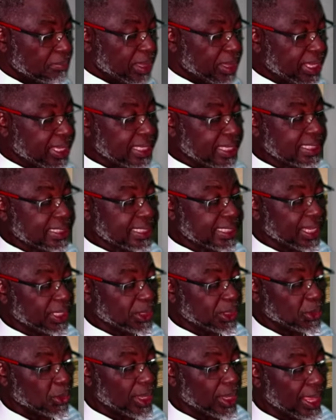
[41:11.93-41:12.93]
May he
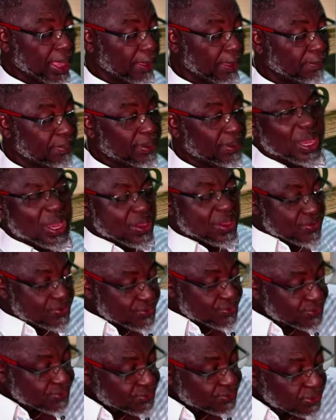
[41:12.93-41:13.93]
send you help
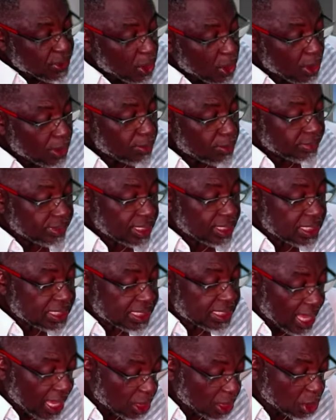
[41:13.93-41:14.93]
from the
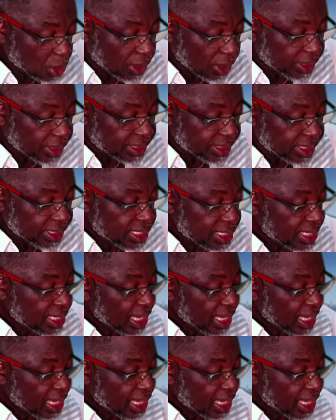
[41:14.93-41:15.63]
sanctuary